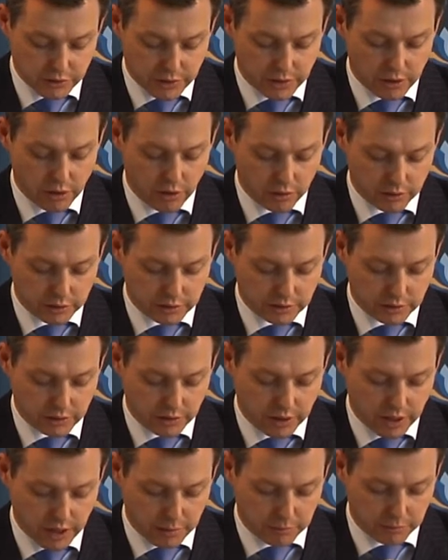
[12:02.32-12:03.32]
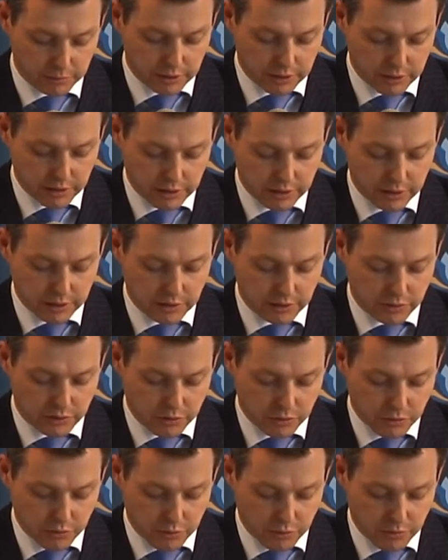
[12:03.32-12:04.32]
in order to come
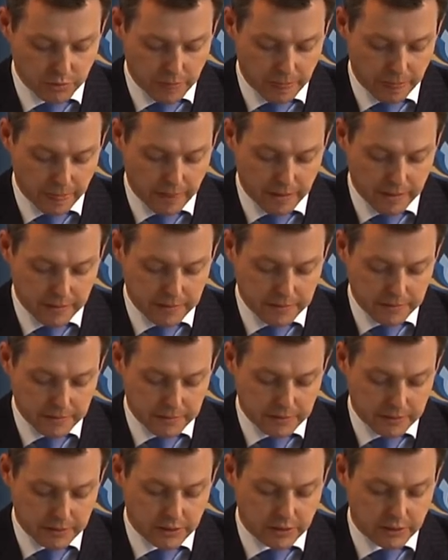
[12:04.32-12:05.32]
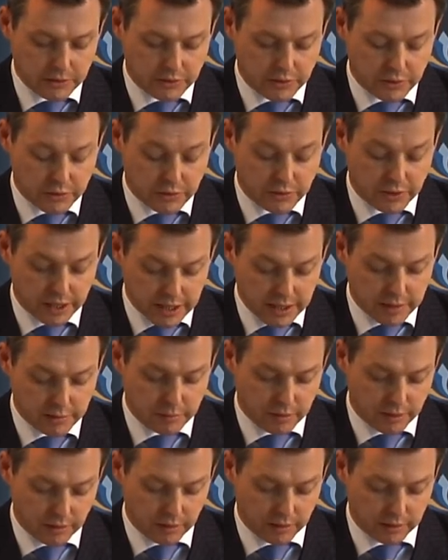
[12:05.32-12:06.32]
to
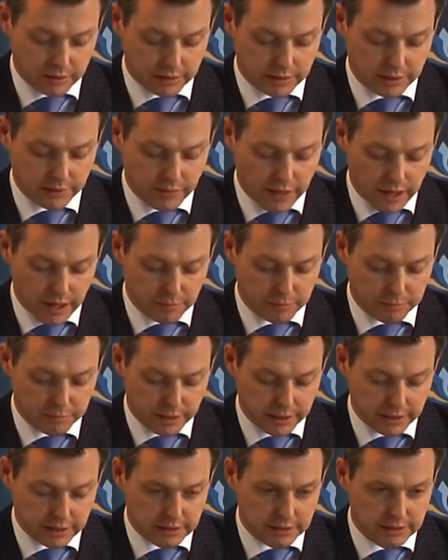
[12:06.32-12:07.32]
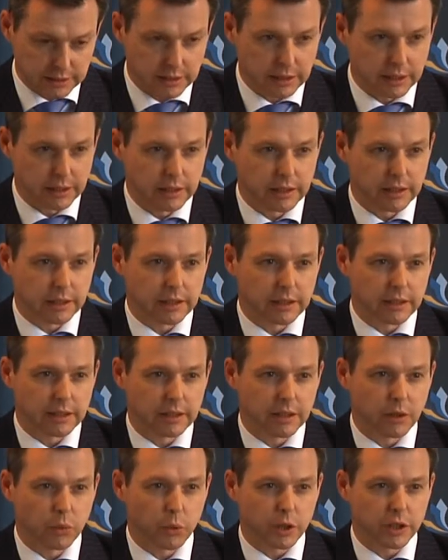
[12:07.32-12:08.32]
sustainable development,
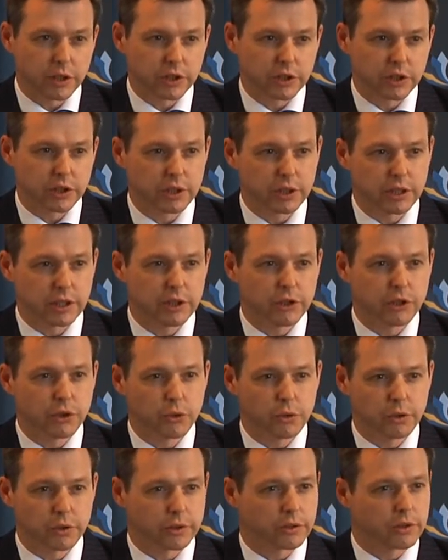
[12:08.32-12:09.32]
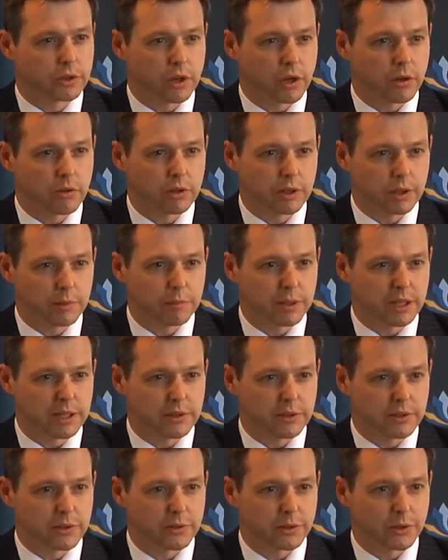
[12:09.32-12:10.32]
which ensures not only
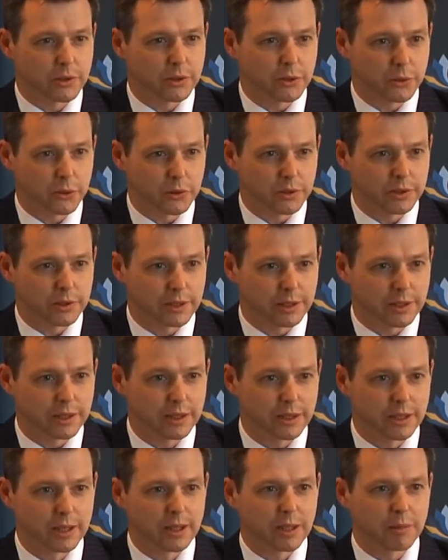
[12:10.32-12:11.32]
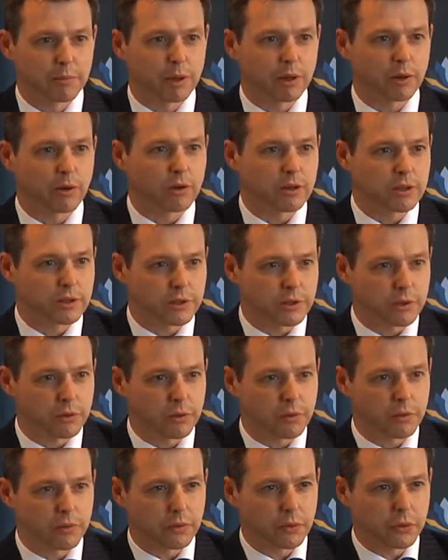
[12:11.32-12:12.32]
peace and security, but
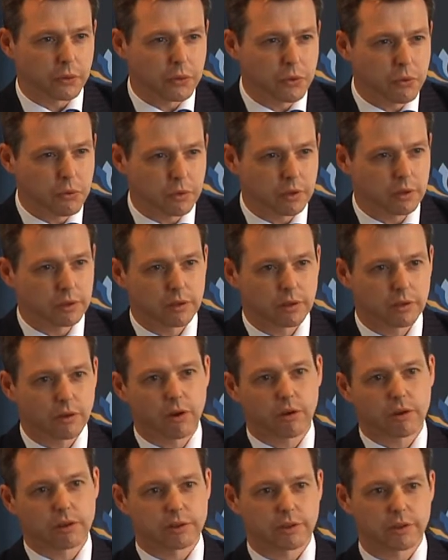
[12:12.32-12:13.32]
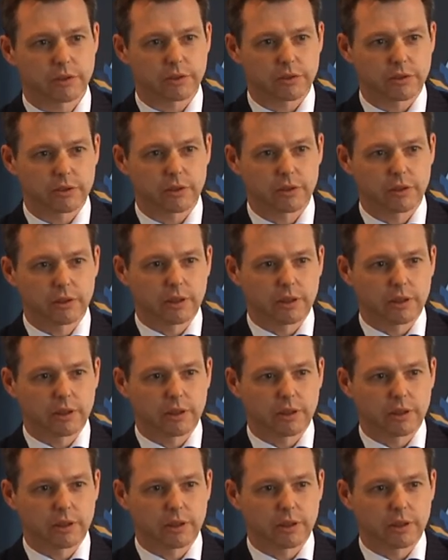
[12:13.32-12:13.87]
also the root causes